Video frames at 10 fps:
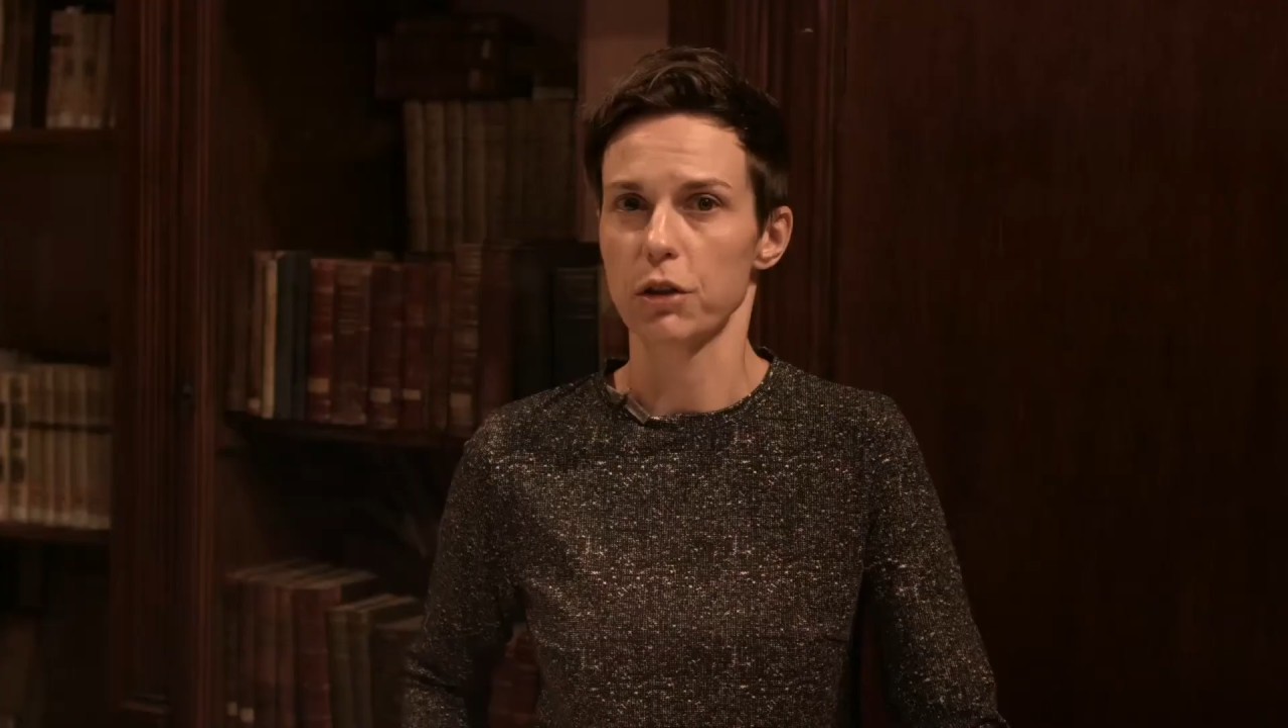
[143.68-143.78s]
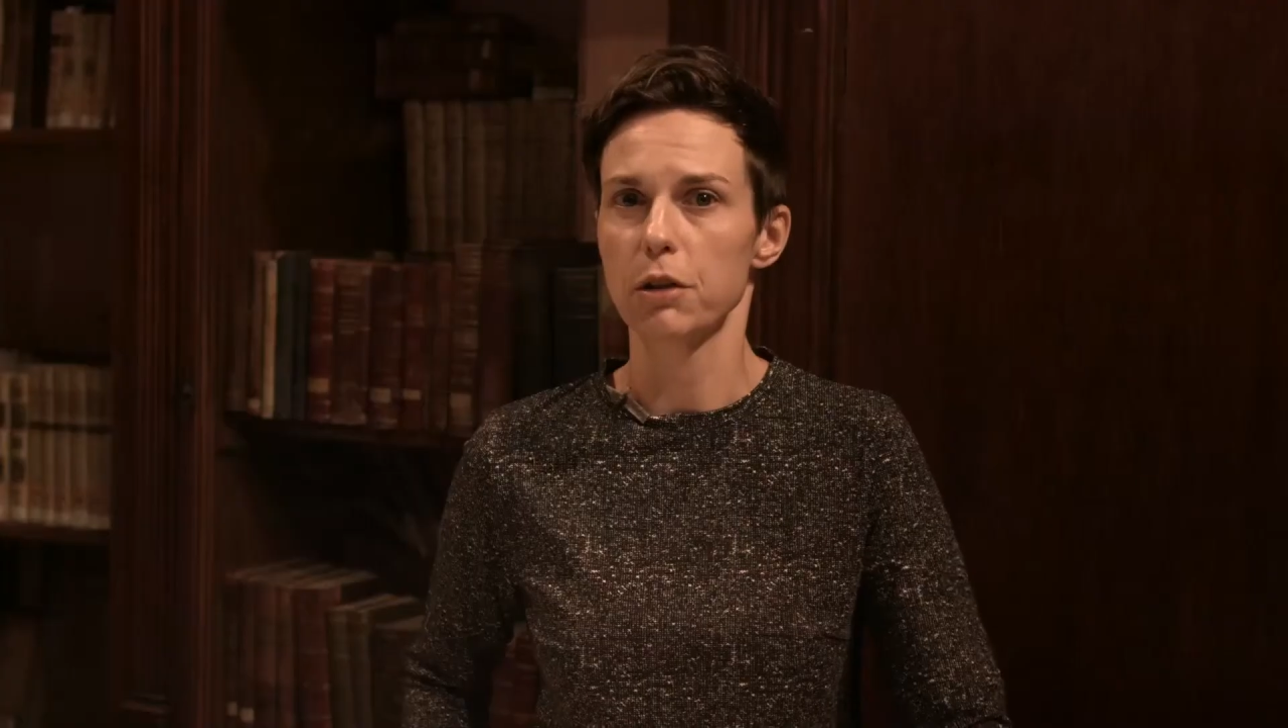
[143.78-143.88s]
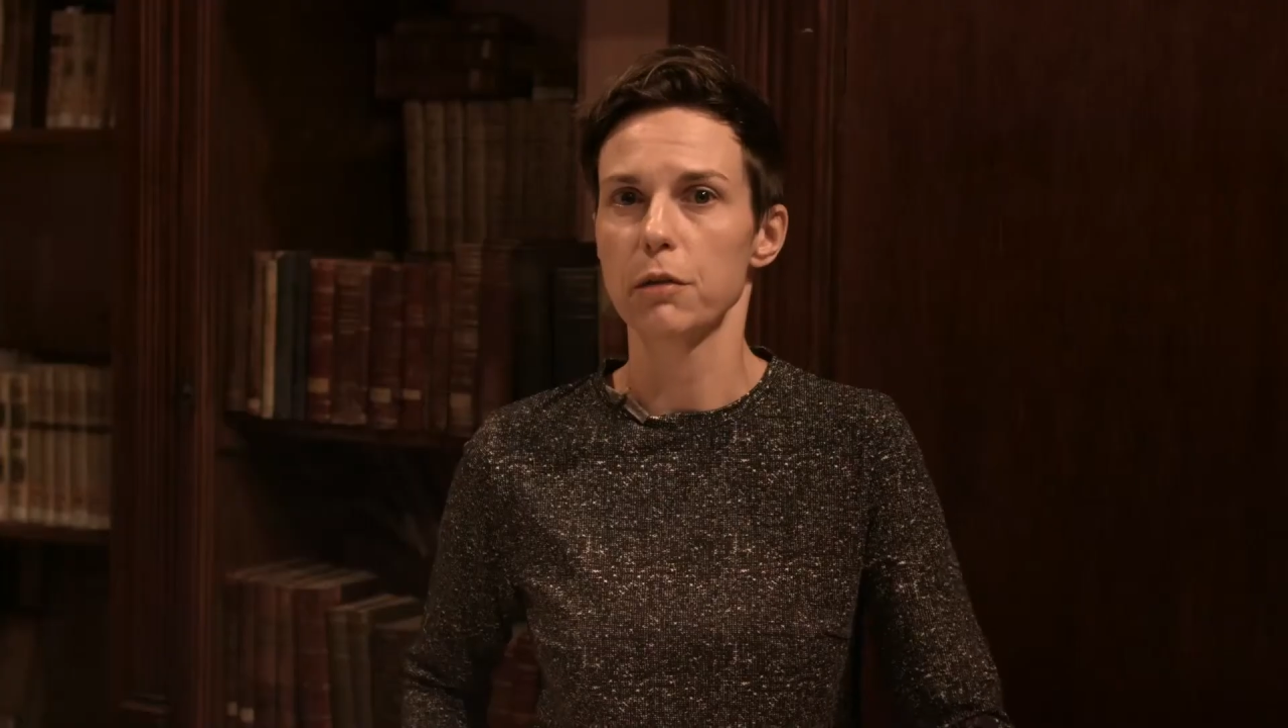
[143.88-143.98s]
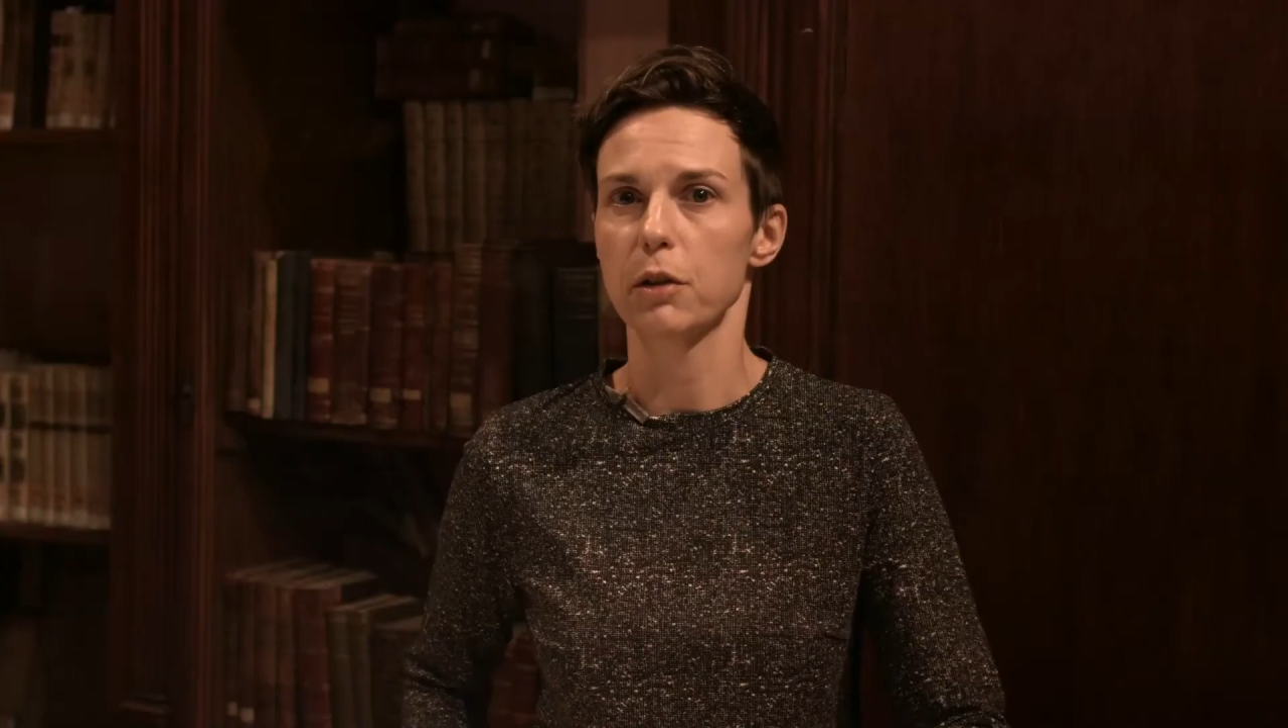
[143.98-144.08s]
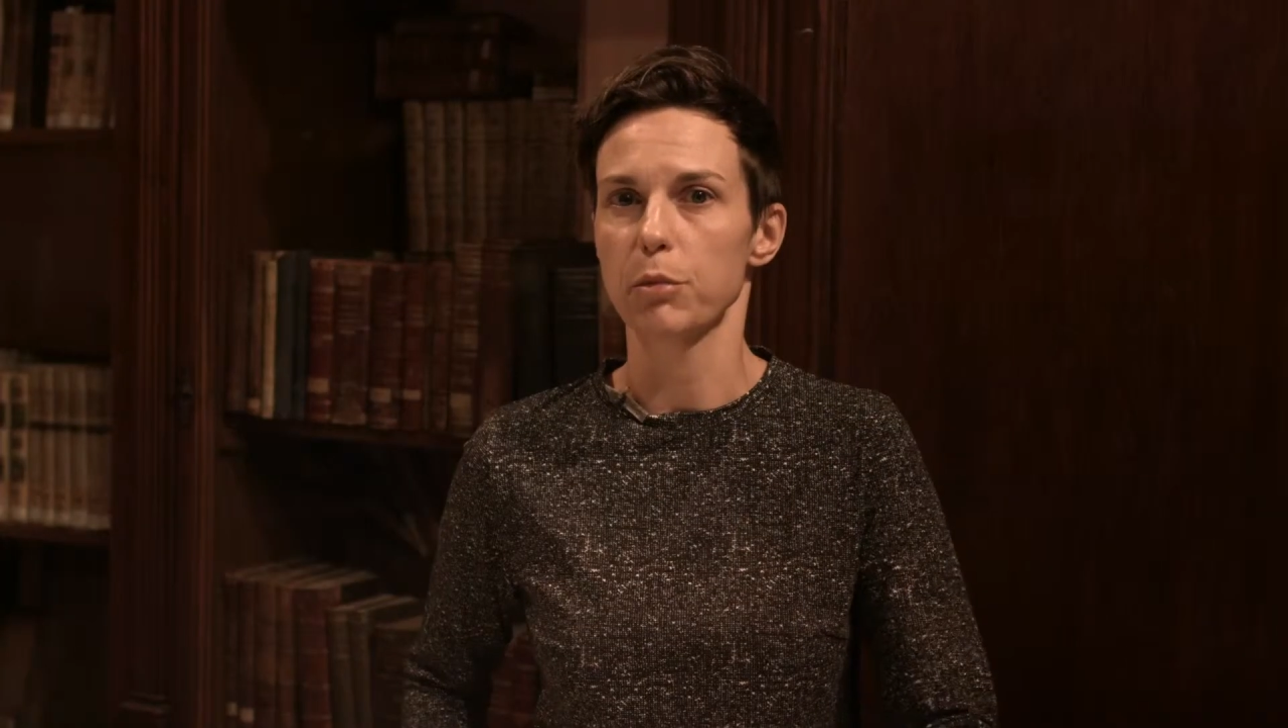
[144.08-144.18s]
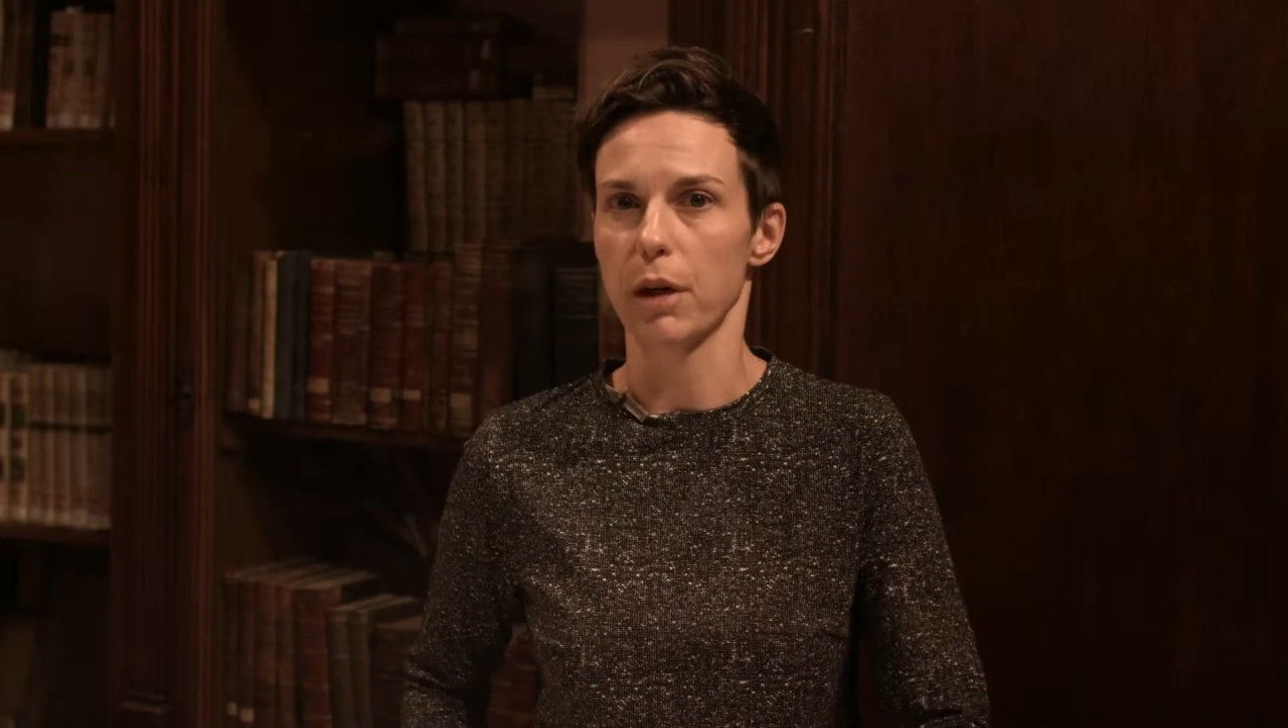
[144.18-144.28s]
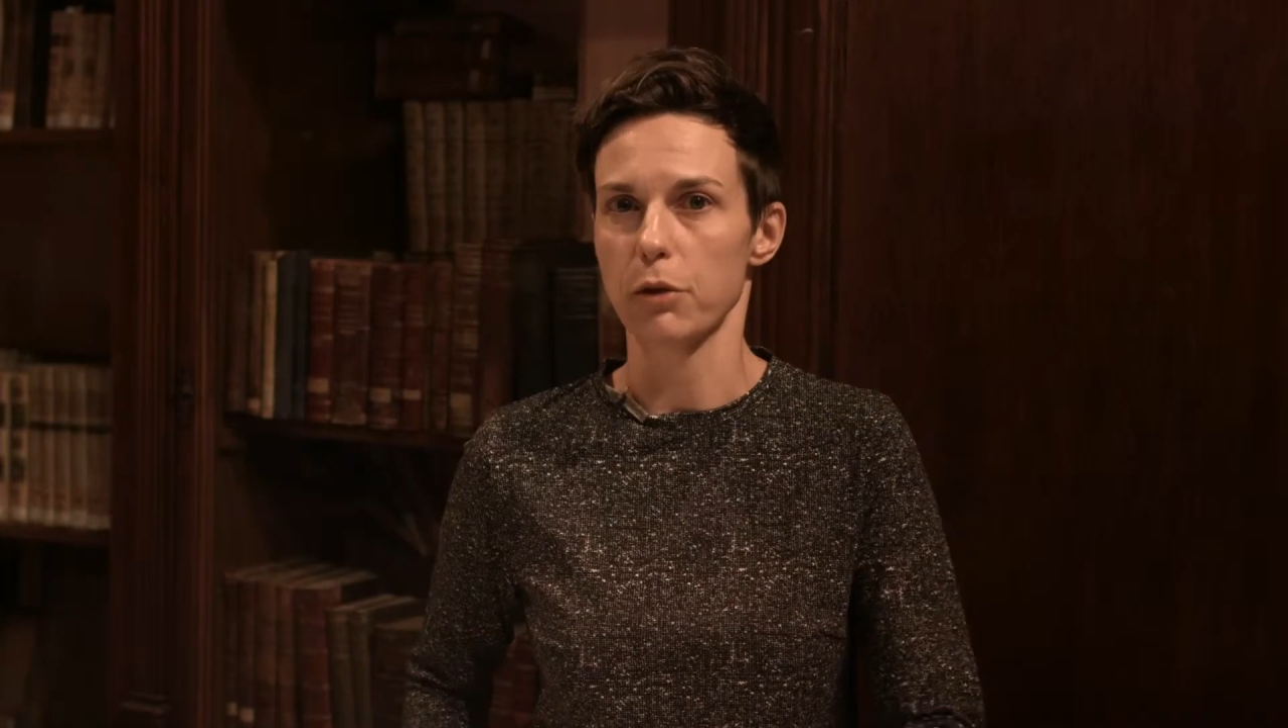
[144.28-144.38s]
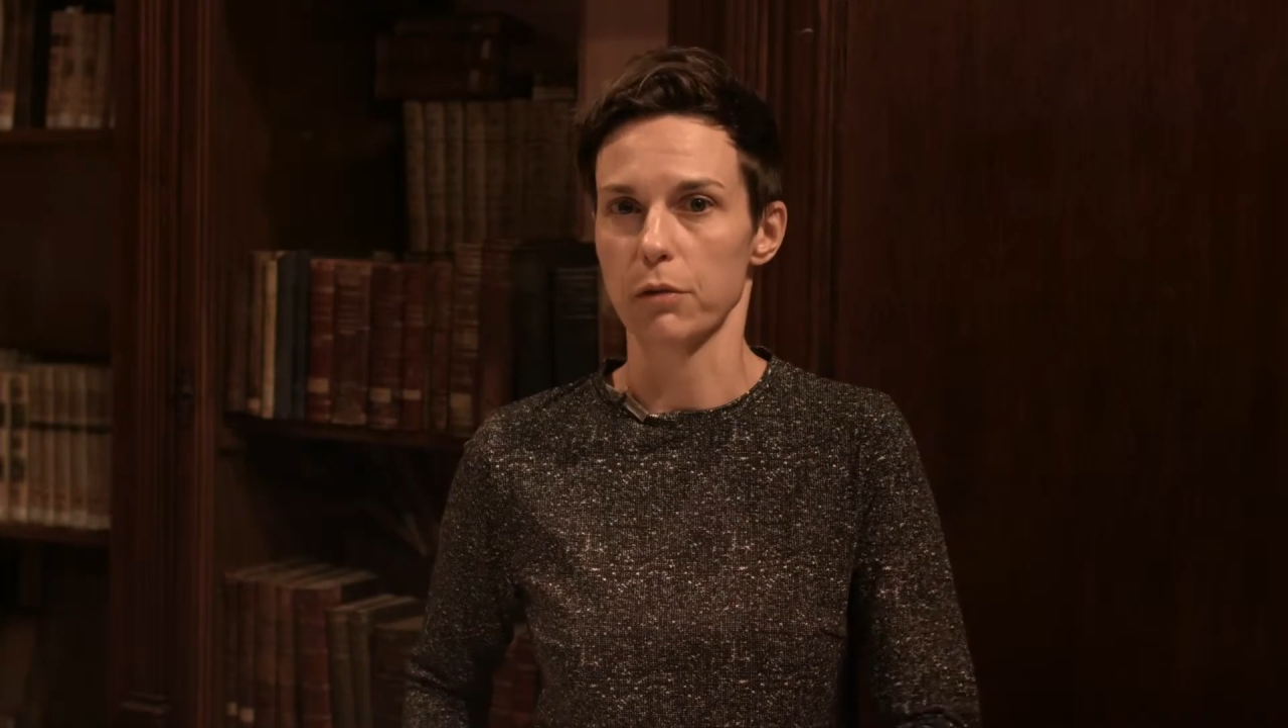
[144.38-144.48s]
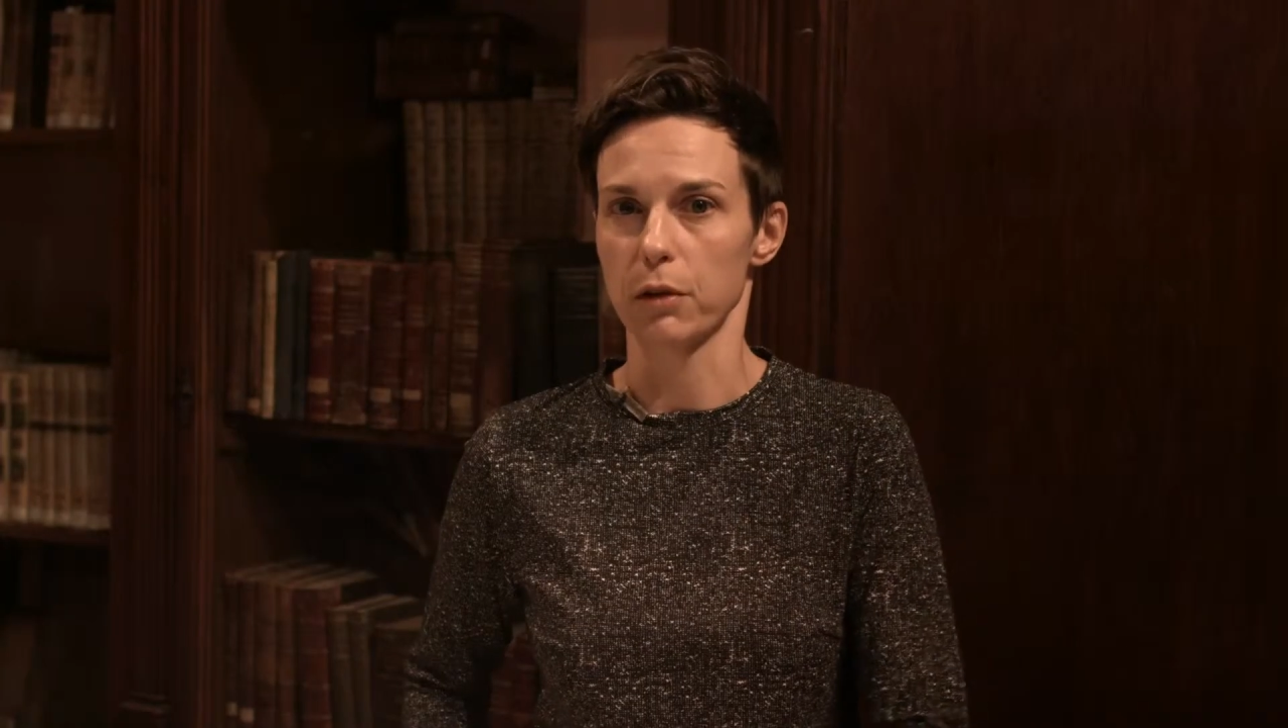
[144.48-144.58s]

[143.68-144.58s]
in different parts